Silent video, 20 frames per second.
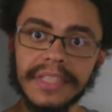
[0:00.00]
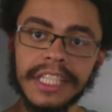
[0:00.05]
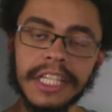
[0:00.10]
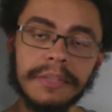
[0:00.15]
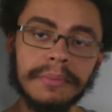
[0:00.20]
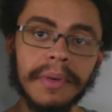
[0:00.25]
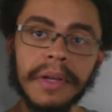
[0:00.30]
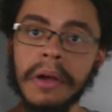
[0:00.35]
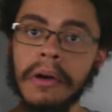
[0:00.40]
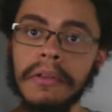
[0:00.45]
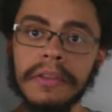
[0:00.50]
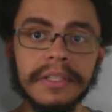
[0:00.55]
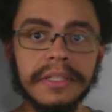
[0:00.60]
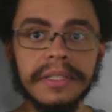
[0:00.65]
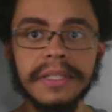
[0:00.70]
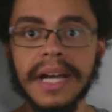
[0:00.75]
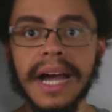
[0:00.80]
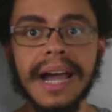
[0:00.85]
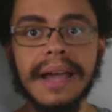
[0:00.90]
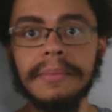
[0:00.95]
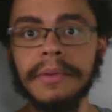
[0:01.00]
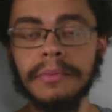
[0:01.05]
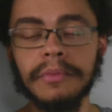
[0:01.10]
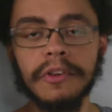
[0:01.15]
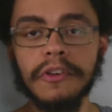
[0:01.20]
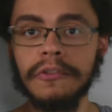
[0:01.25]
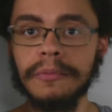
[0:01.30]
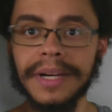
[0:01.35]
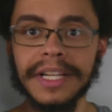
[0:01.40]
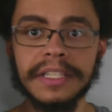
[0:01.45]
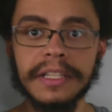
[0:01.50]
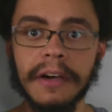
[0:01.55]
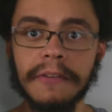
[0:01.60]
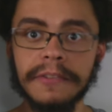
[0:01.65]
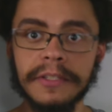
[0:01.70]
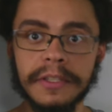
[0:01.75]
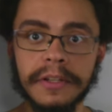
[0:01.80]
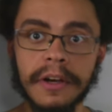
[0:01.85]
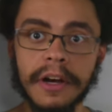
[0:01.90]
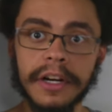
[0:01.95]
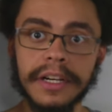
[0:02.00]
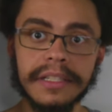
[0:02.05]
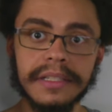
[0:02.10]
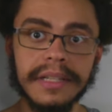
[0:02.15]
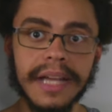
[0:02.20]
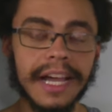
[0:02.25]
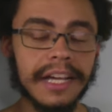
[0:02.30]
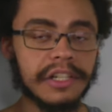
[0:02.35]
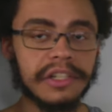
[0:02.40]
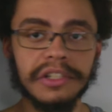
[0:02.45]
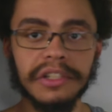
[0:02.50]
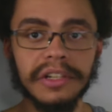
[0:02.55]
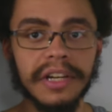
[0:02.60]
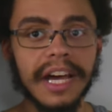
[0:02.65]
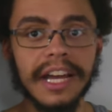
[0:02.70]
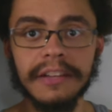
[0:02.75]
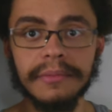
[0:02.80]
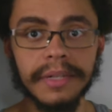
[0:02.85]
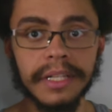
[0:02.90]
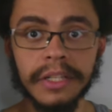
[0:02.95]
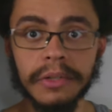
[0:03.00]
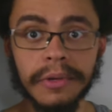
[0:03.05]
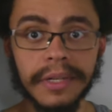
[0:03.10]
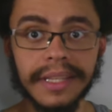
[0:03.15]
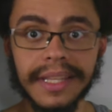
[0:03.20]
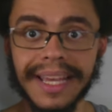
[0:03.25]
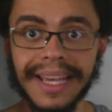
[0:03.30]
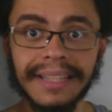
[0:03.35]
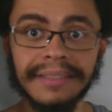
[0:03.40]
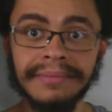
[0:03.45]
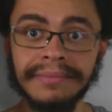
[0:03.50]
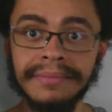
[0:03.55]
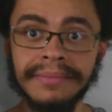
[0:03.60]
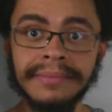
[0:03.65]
I spent all this time improving myself as an artist. I should not have been doing that.